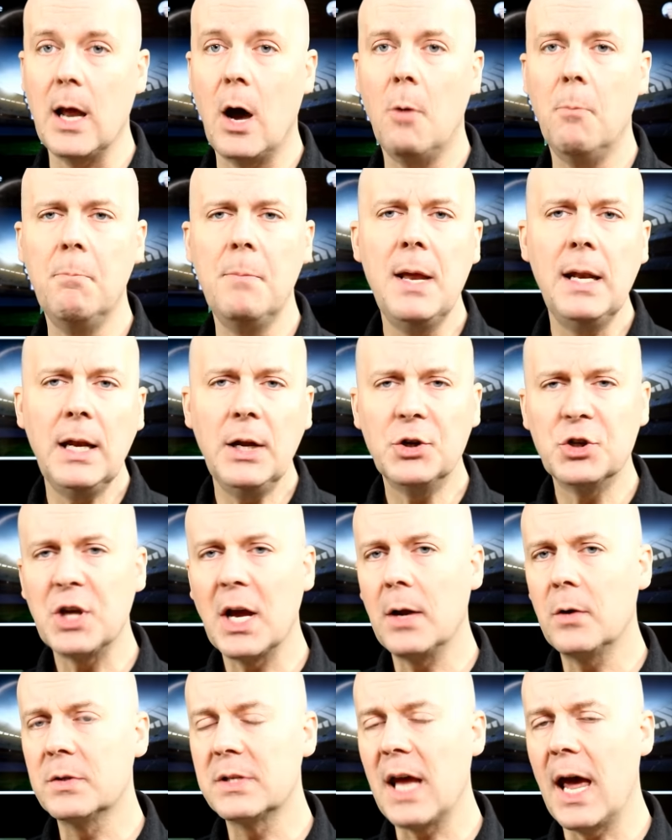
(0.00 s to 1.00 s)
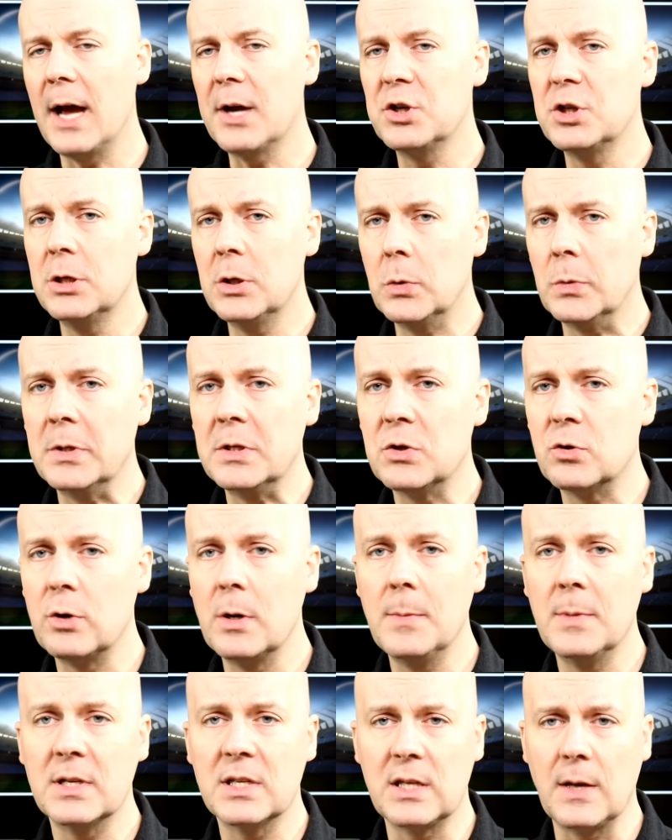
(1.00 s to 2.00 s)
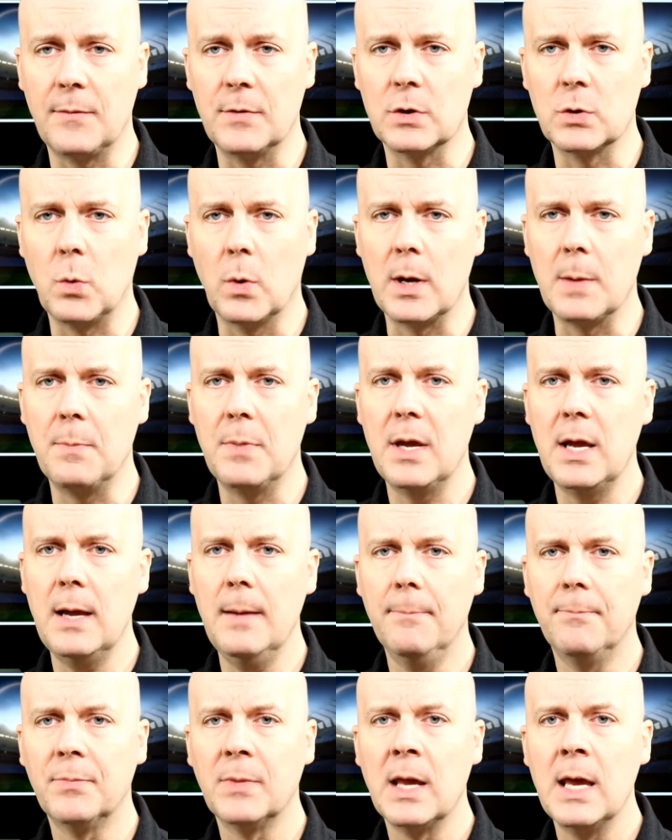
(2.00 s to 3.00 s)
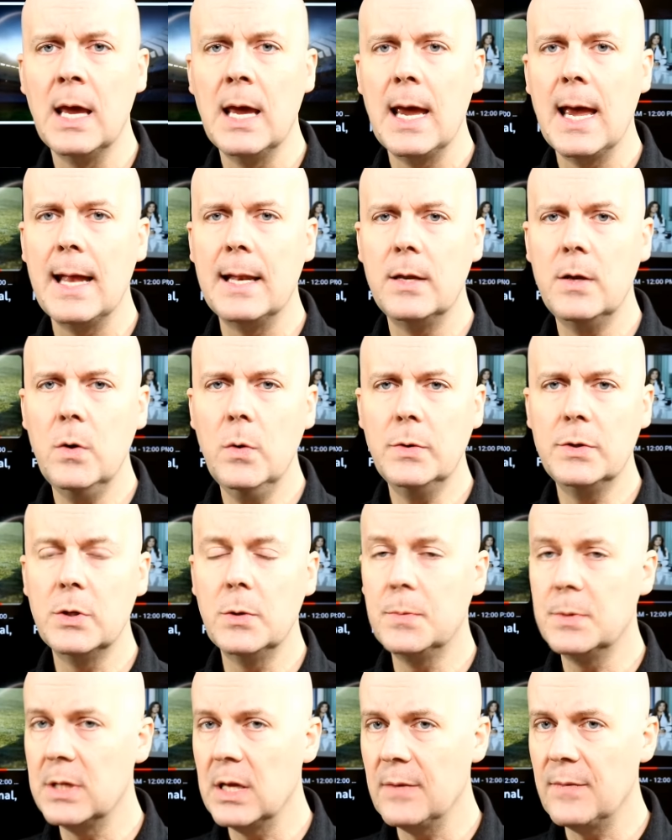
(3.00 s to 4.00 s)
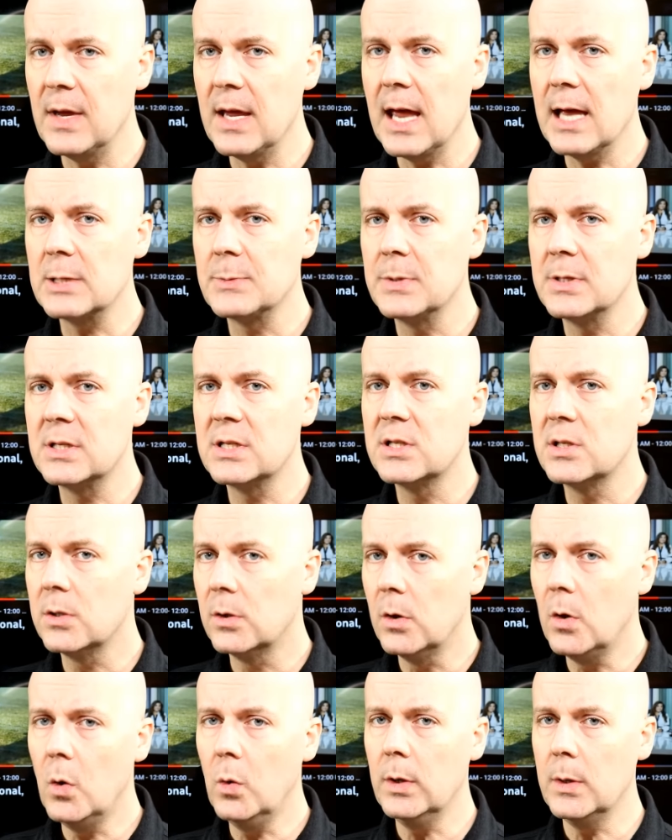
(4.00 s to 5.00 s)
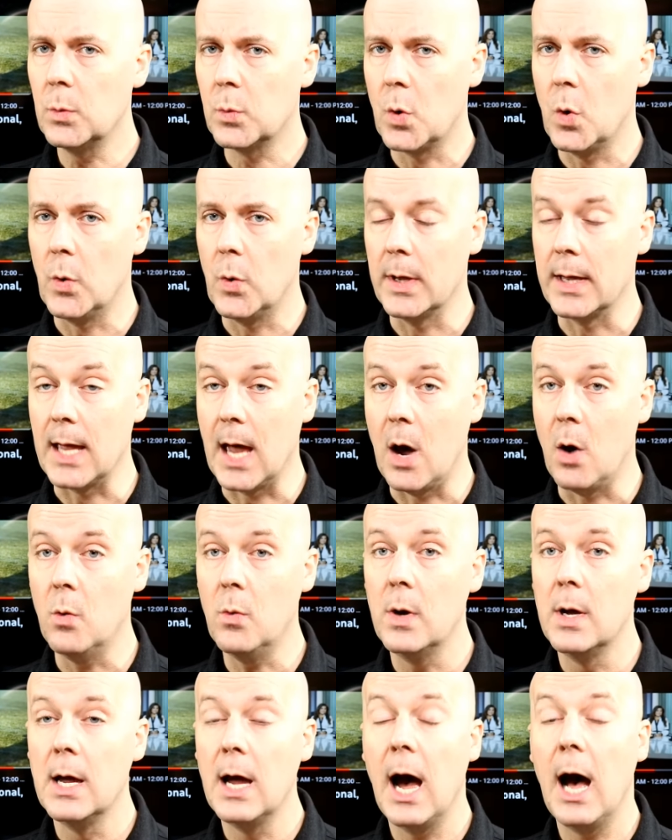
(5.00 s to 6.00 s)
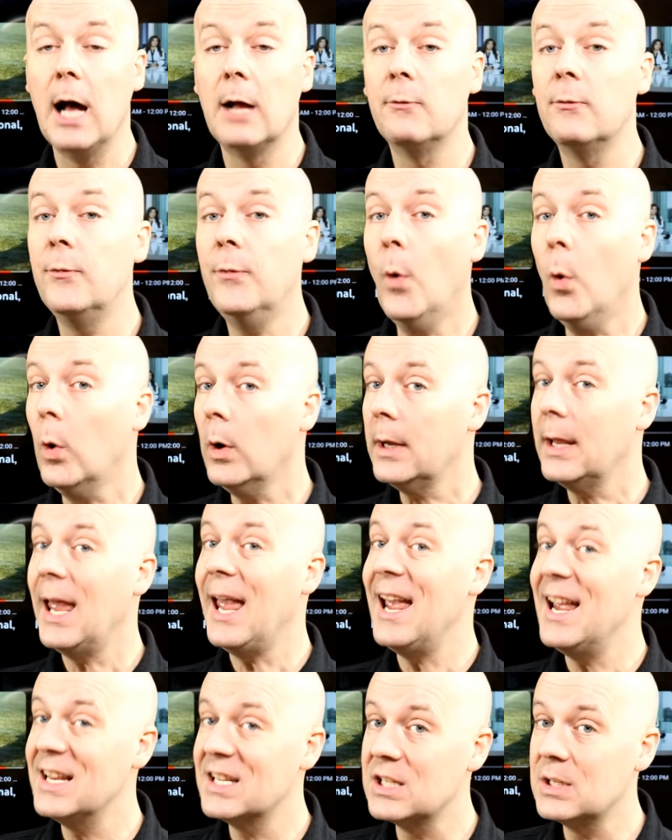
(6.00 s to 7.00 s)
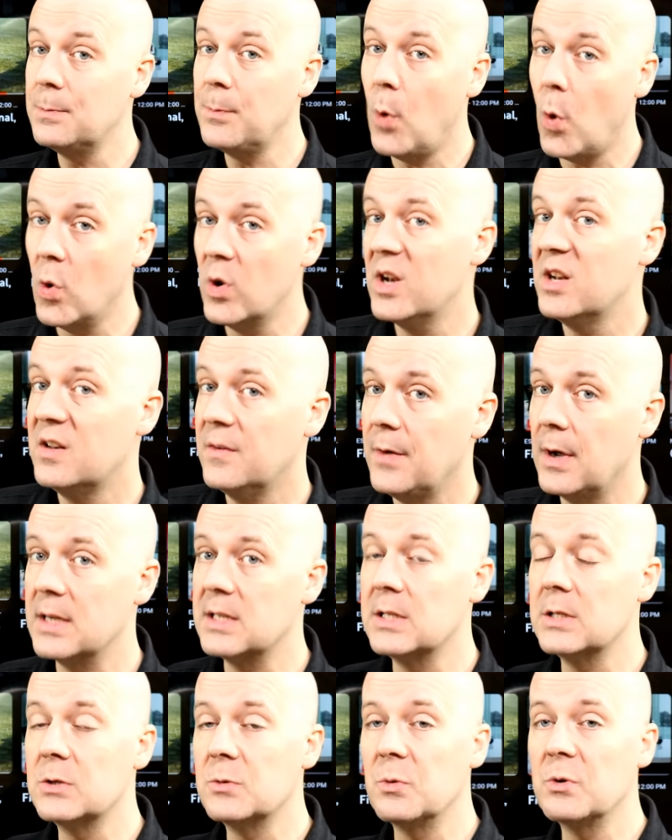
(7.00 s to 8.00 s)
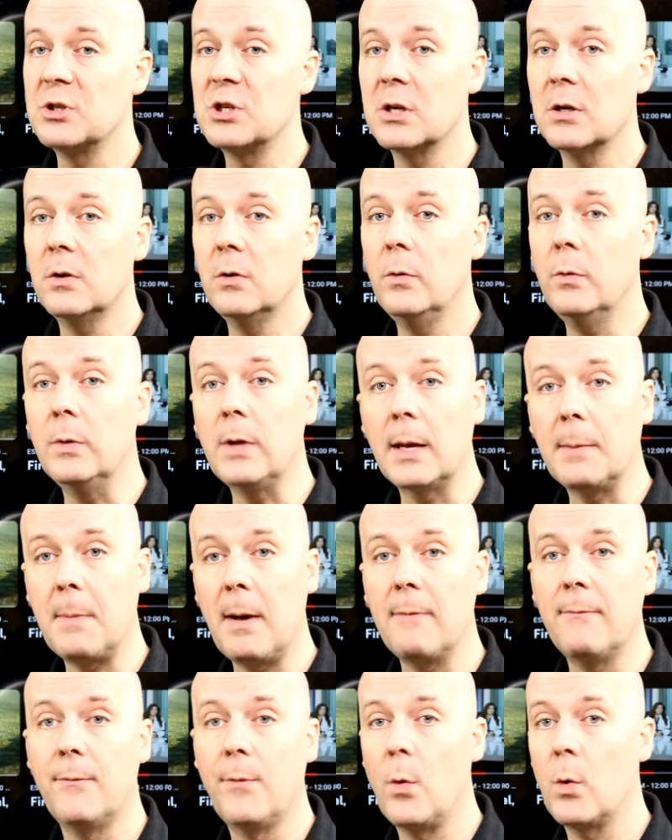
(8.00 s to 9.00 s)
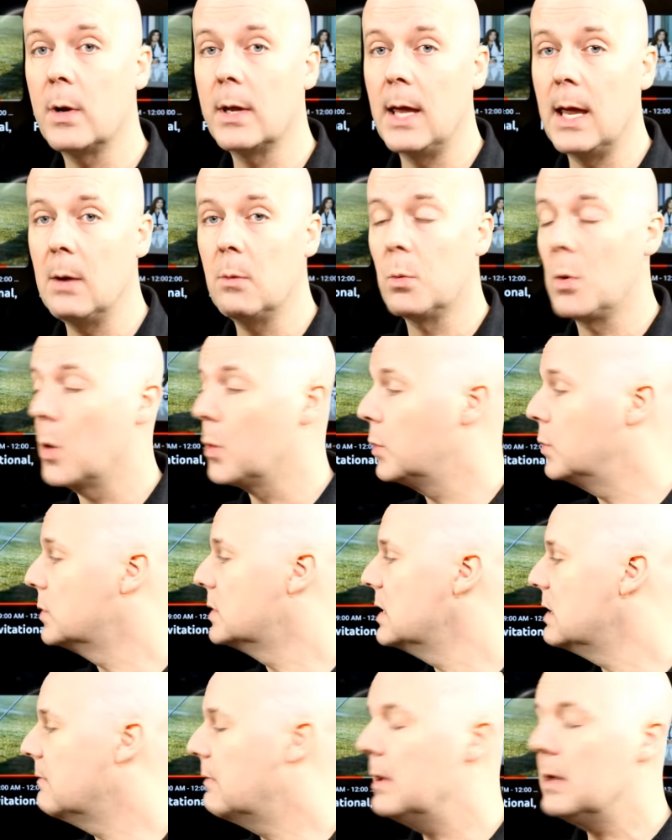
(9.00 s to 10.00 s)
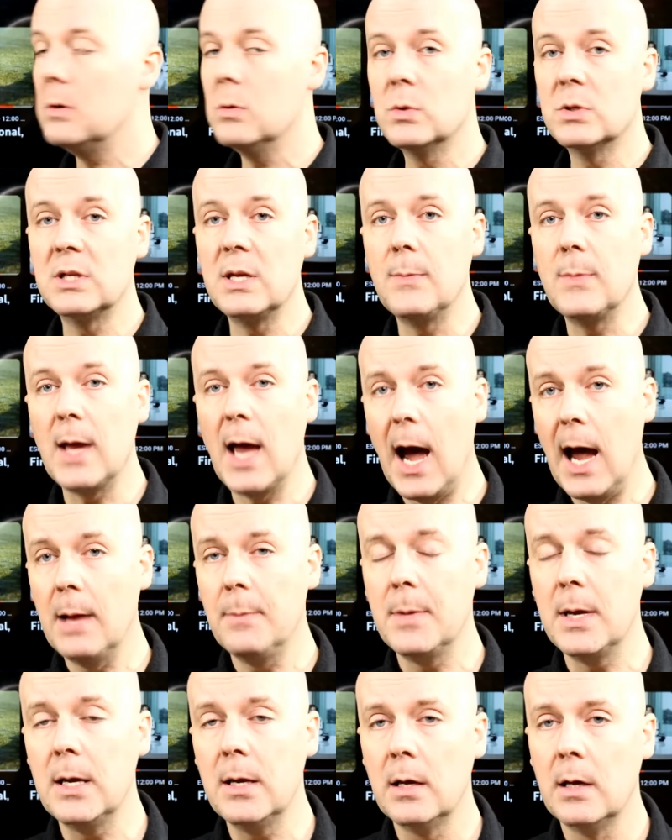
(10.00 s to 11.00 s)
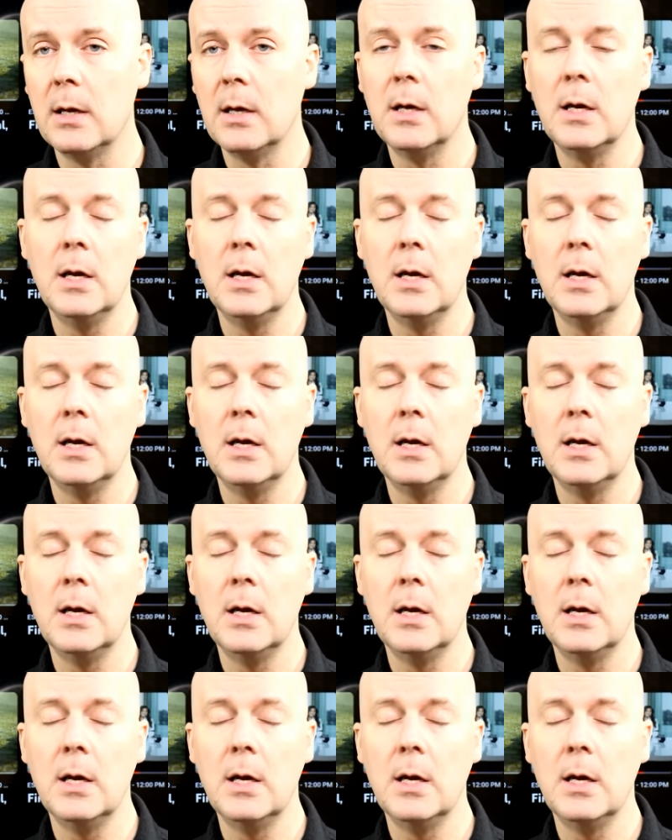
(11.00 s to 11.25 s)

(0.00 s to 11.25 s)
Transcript: Now, many channels actually only stream in 720p, and YouTube TV has been slowly rolling out on 4K supported devices, which include like my 4K Roku TV you see behind me,